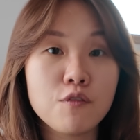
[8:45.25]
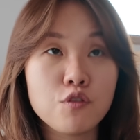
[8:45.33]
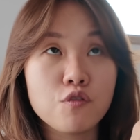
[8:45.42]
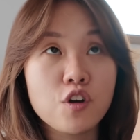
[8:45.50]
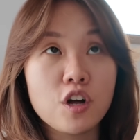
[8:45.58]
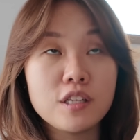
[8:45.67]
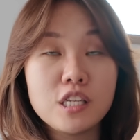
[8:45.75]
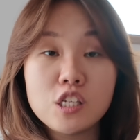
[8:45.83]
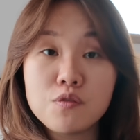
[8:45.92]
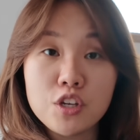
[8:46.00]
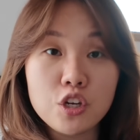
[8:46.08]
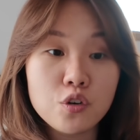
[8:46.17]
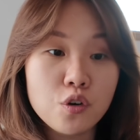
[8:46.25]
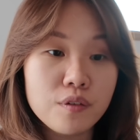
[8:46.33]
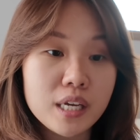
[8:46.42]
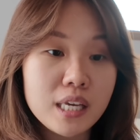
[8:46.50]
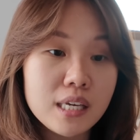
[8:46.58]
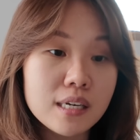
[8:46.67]
If you've caught this video
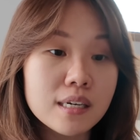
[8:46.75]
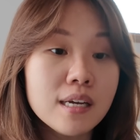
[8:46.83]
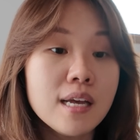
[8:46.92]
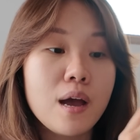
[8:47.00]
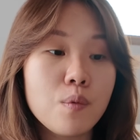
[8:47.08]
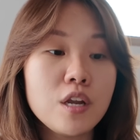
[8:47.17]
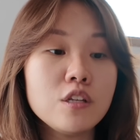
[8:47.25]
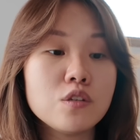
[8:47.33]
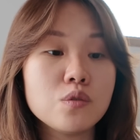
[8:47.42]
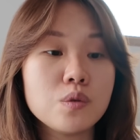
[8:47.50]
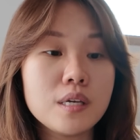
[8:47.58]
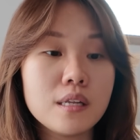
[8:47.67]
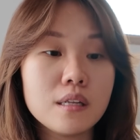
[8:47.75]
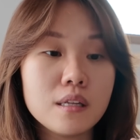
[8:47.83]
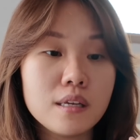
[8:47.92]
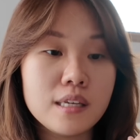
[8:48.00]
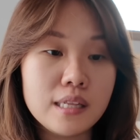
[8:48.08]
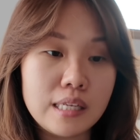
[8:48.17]
over here, I went into it
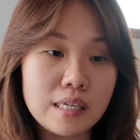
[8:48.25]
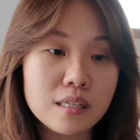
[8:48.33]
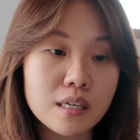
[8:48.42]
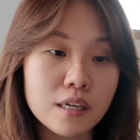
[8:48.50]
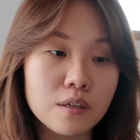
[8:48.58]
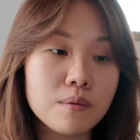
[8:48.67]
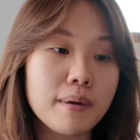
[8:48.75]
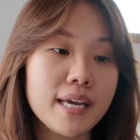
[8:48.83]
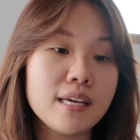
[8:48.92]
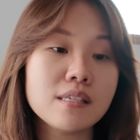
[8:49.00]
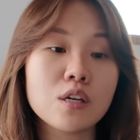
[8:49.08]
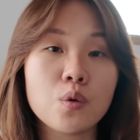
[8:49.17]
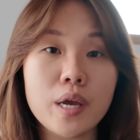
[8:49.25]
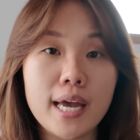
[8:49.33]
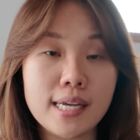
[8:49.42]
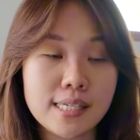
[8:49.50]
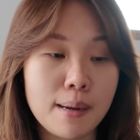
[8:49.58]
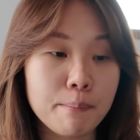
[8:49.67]
in detail, but here's a quick
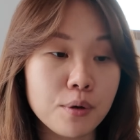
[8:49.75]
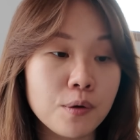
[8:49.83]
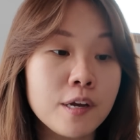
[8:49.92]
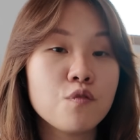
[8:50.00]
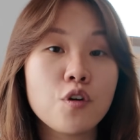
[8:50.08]
example.